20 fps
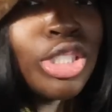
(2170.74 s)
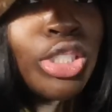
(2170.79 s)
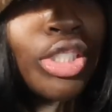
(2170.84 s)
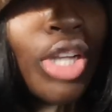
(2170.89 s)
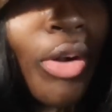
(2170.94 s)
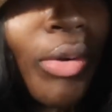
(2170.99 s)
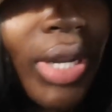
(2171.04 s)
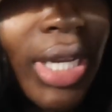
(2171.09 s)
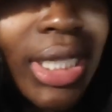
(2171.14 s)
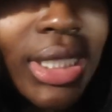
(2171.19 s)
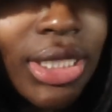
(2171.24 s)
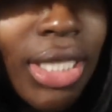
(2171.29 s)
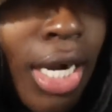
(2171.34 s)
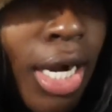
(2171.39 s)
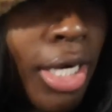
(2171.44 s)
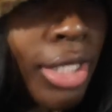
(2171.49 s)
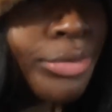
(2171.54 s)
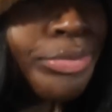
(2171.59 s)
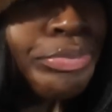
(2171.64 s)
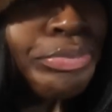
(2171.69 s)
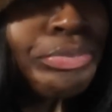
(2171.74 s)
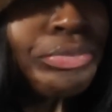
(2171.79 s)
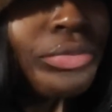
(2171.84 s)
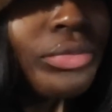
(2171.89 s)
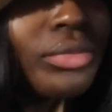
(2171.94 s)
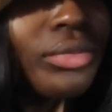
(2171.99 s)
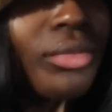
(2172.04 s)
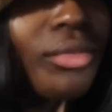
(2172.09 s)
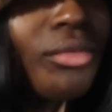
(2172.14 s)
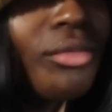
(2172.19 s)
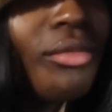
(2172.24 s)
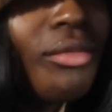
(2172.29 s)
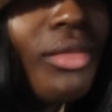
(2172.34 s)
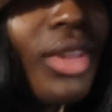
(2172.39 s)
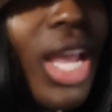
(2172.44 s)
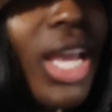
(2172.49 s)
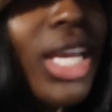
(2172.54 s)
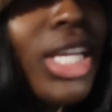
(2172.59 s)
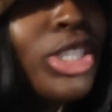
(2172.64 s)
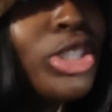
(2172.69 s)
so good y'all
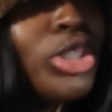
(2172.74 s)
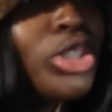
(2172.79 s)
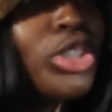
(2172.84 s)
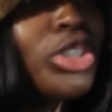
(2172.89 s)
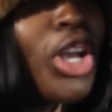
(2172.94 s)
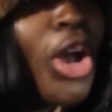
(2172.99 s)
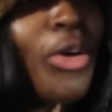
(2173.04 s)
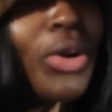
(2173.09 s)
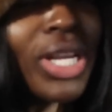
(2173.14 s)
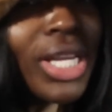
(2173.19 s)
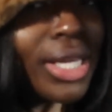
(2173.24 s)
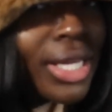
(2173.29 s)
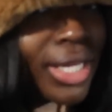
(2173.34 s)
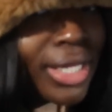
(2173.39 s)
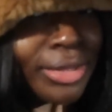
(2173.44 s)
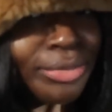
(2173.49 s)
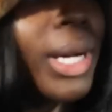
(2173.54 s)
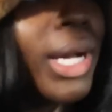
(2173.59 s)
it's so good.